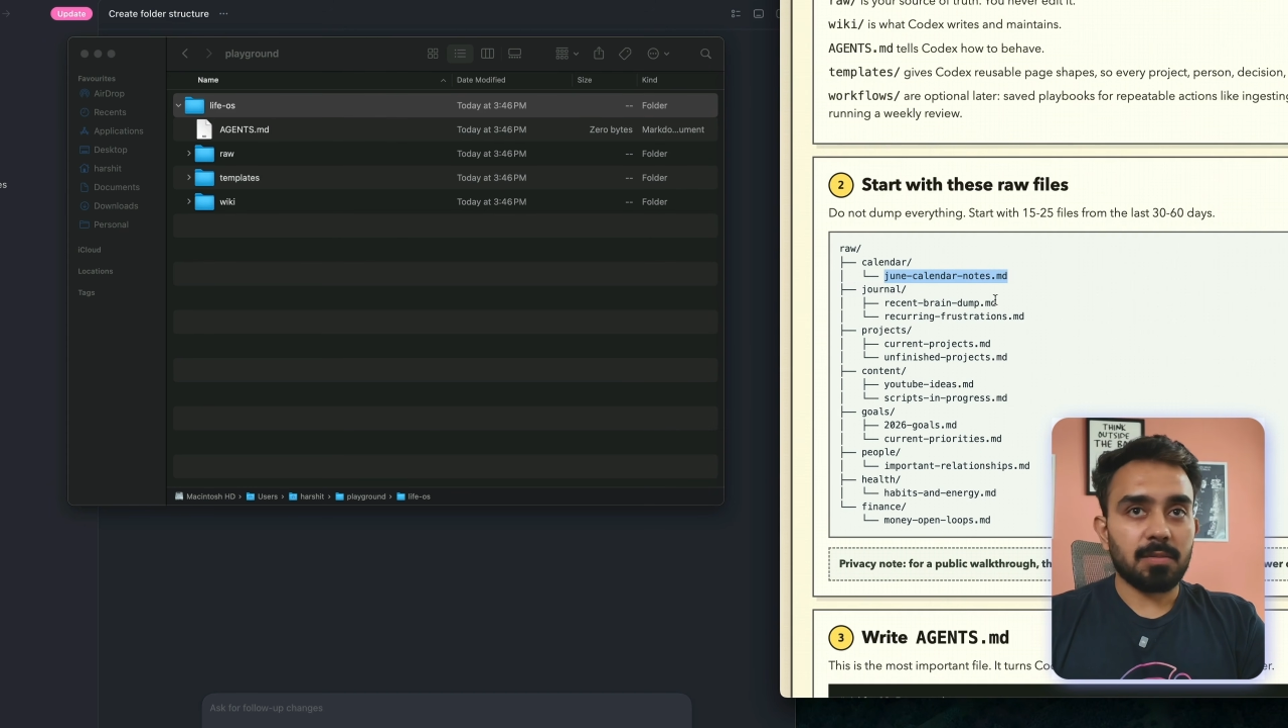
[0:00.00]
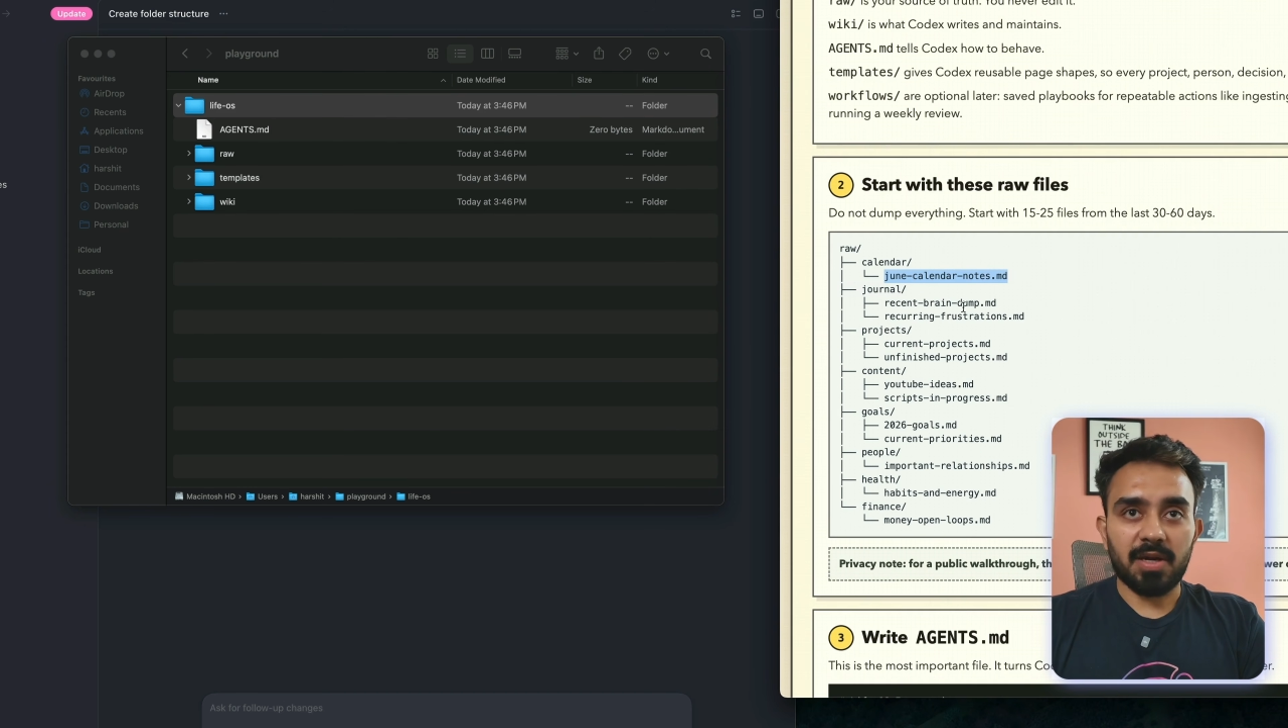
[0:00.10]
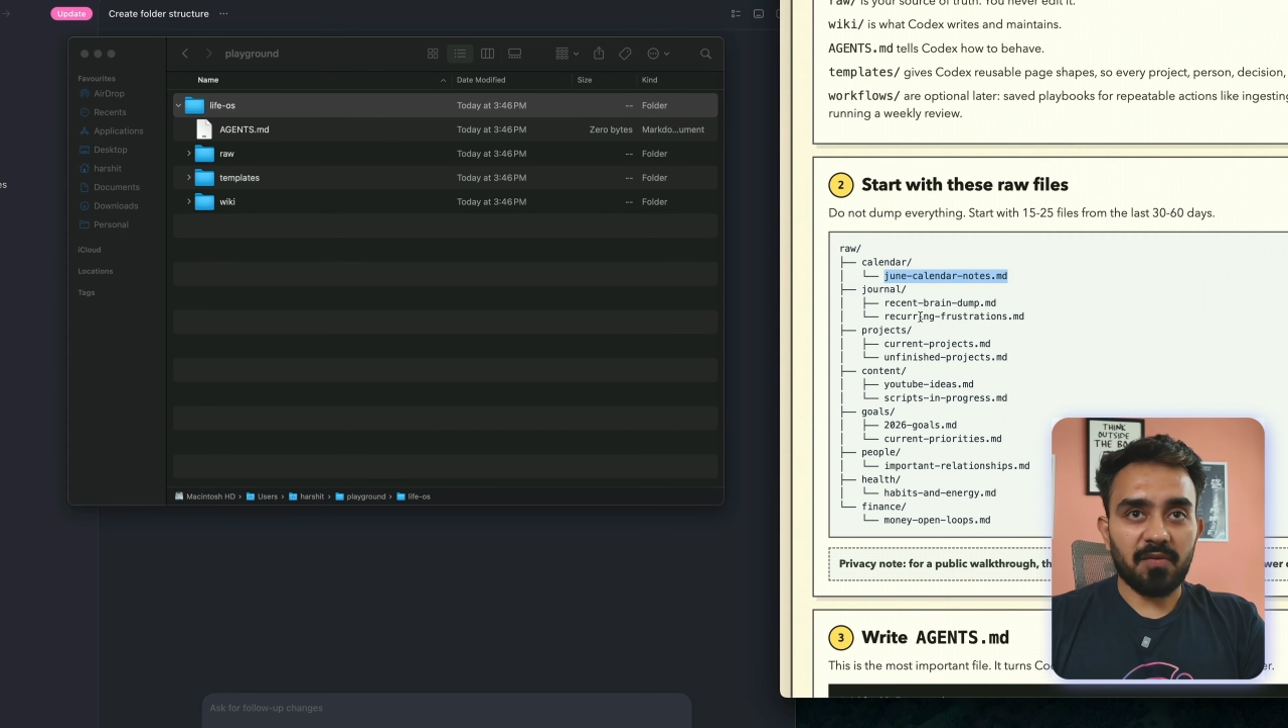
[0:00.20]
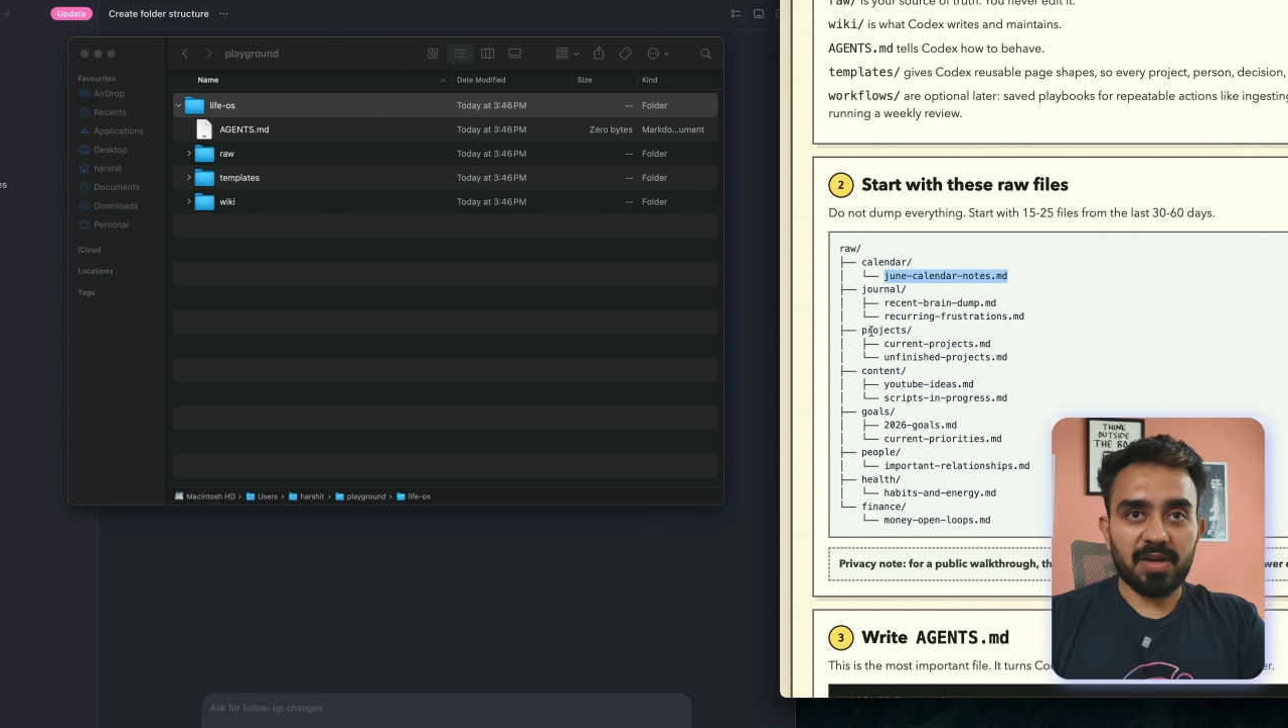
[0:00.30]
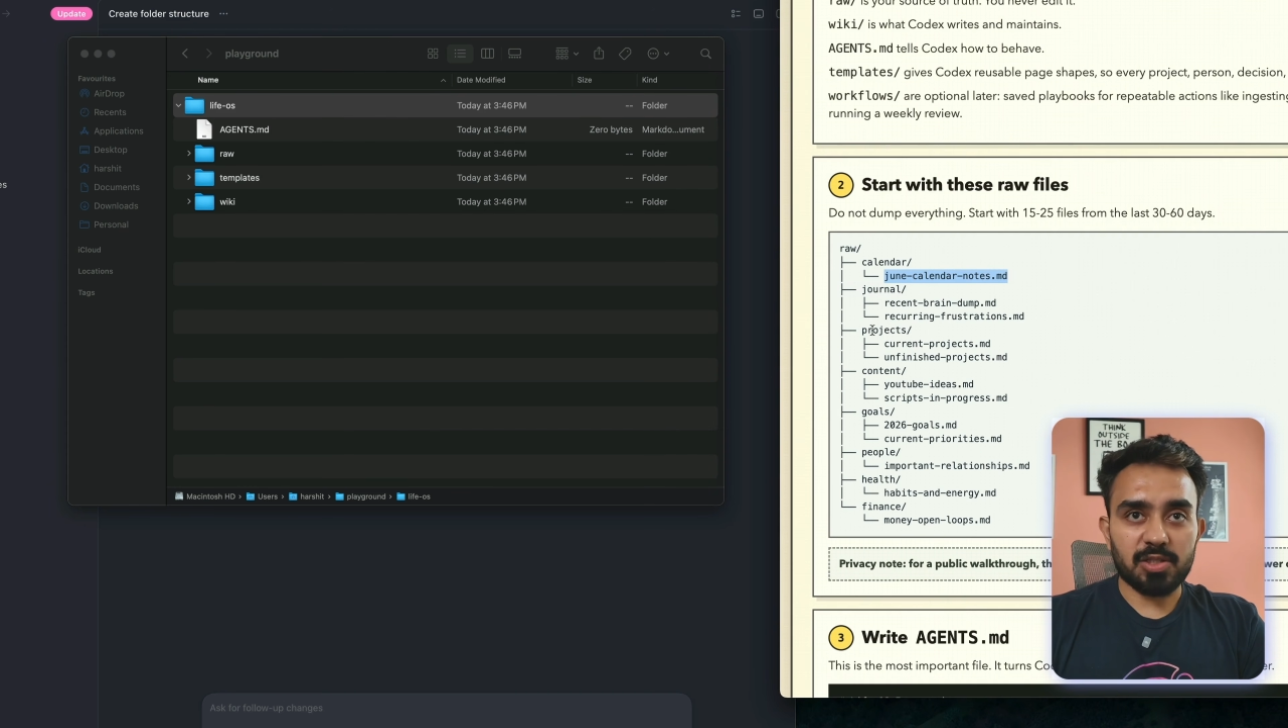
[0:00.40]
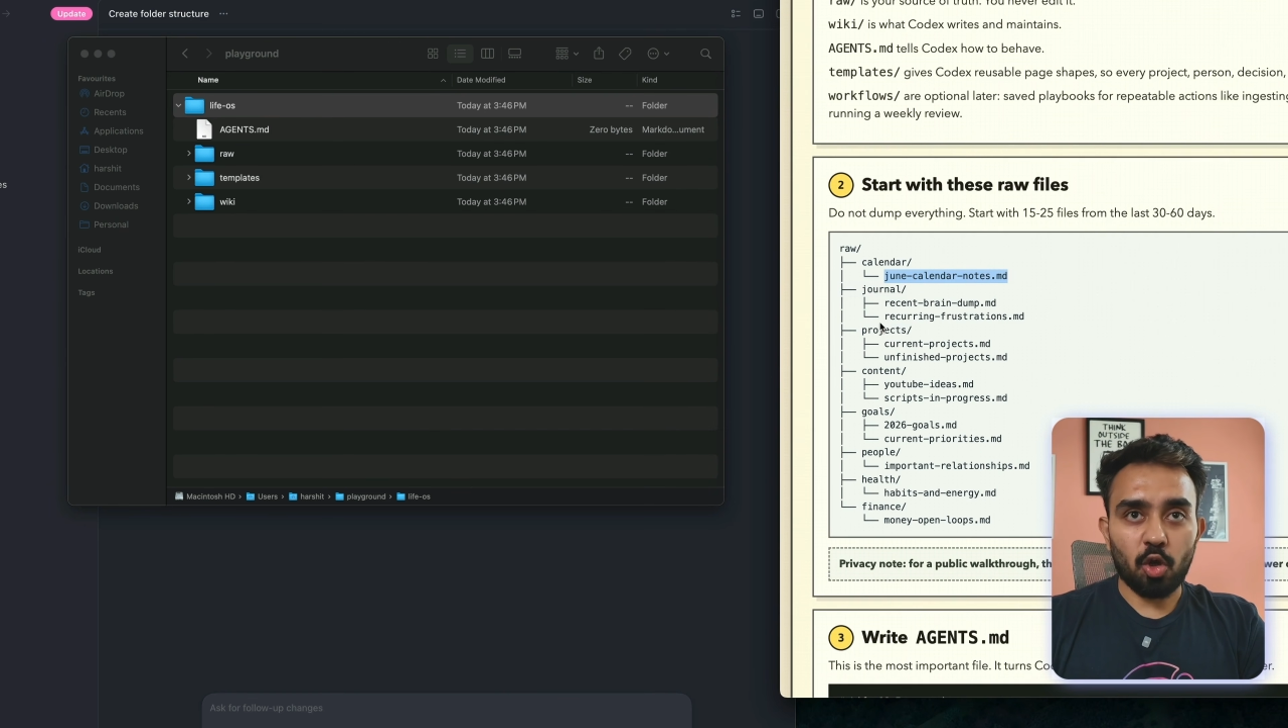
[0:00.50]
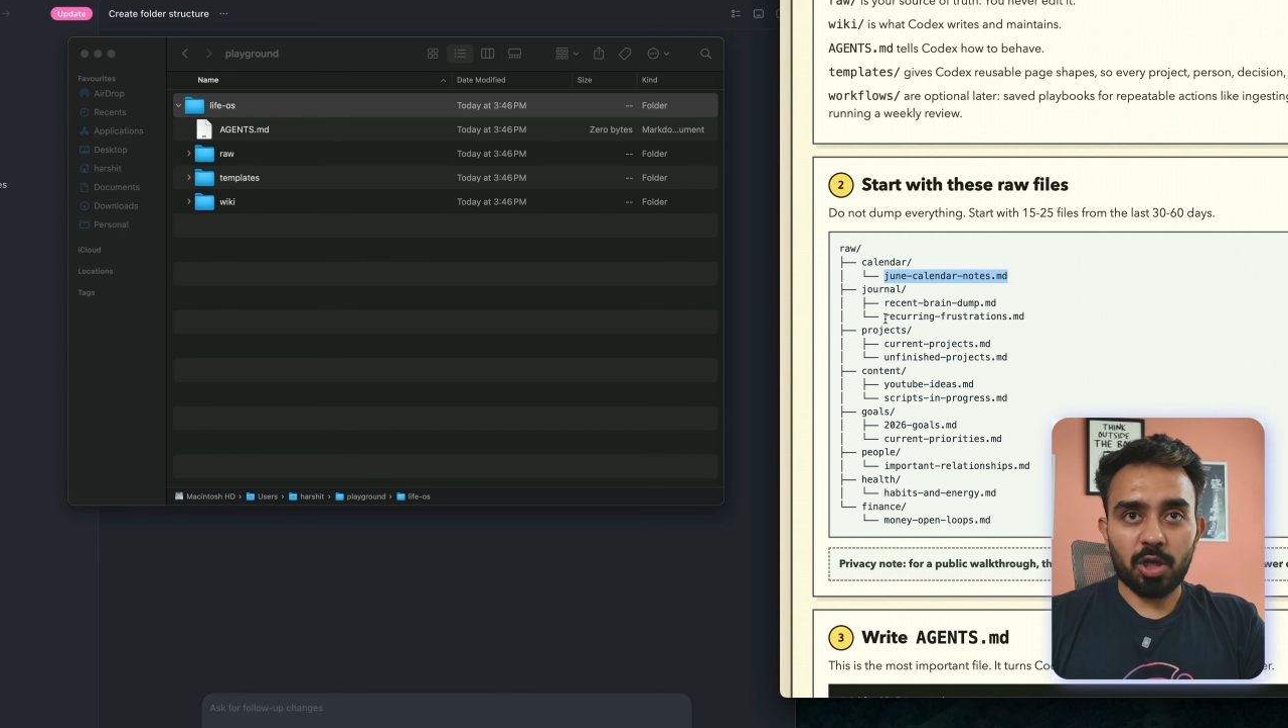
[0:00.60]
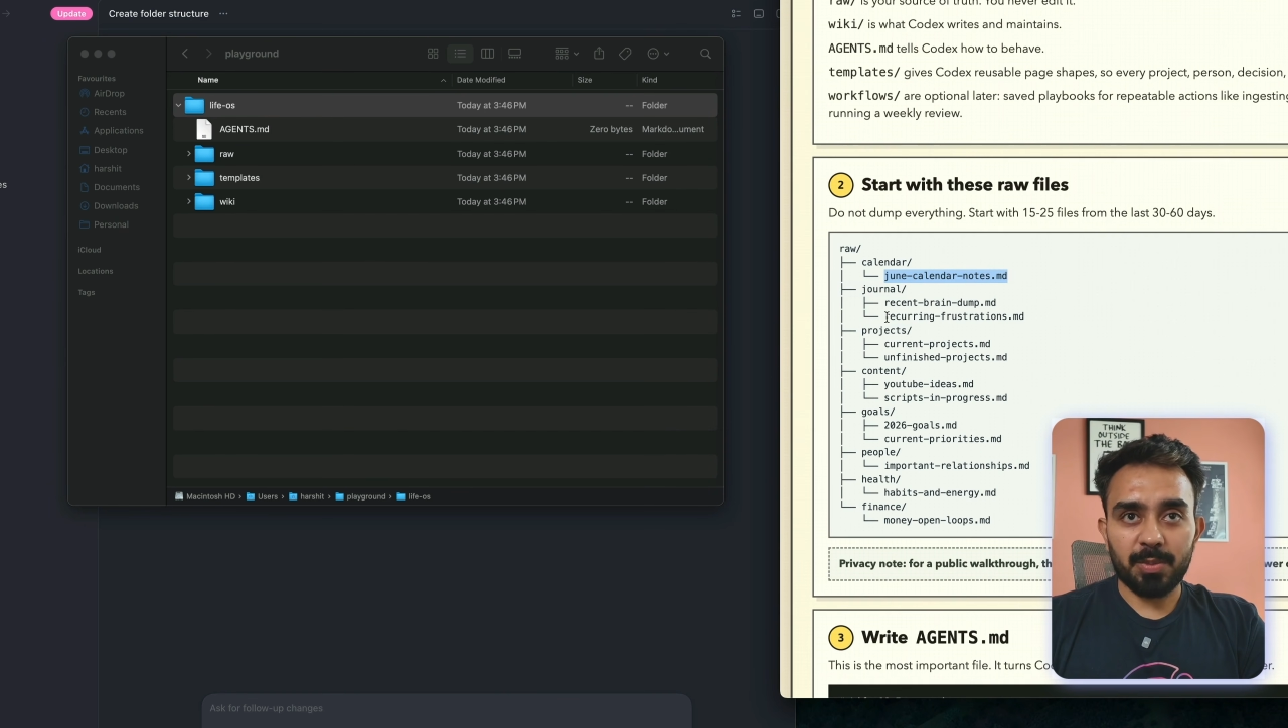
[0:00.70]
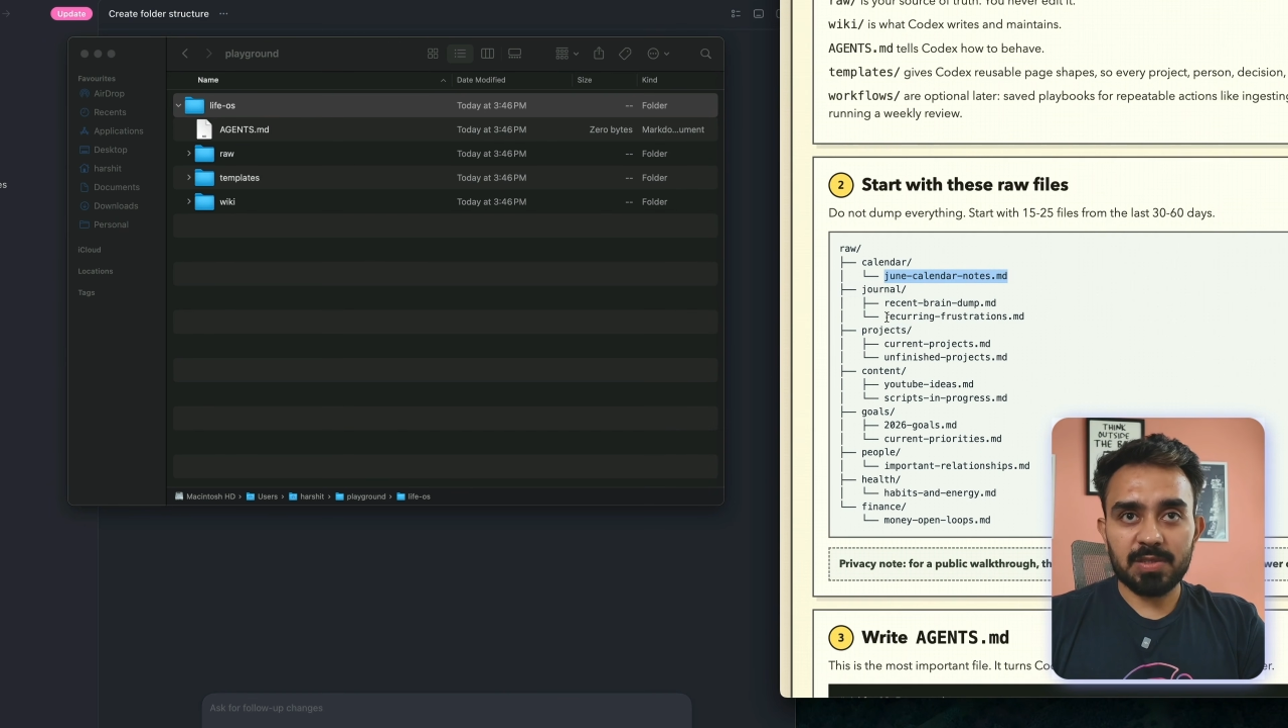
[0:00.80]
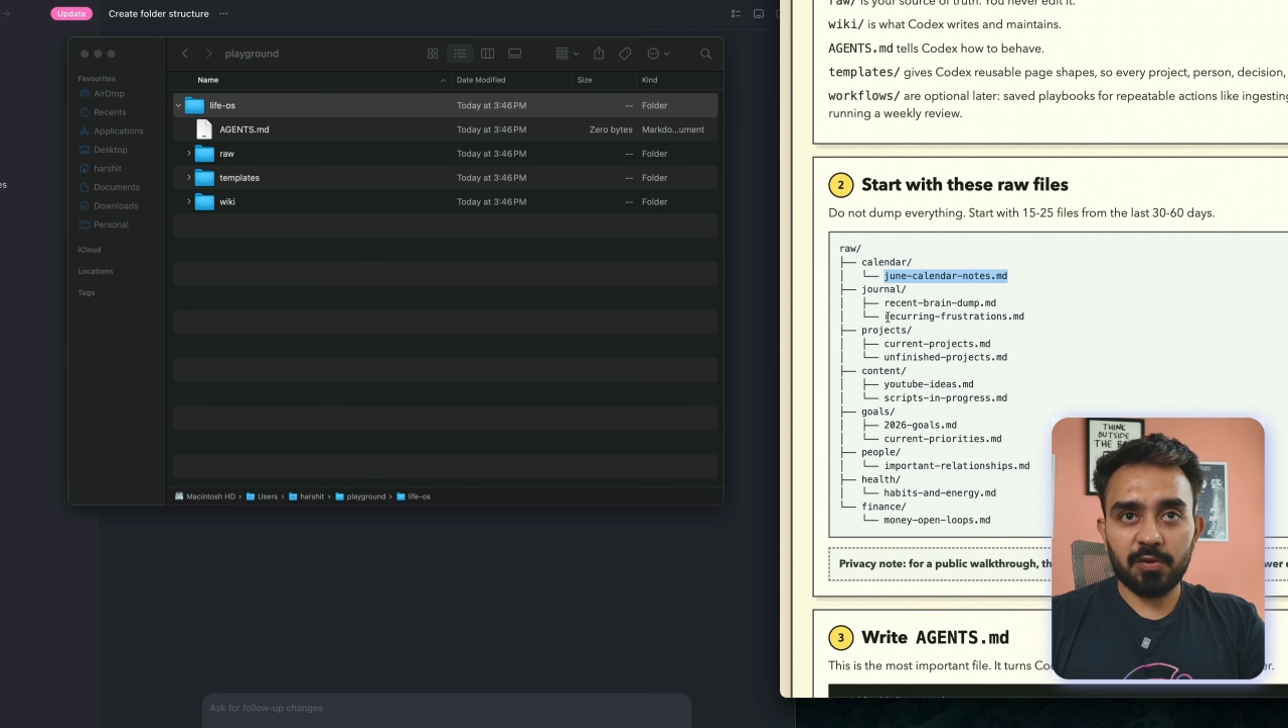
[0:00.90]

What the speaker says: reference documents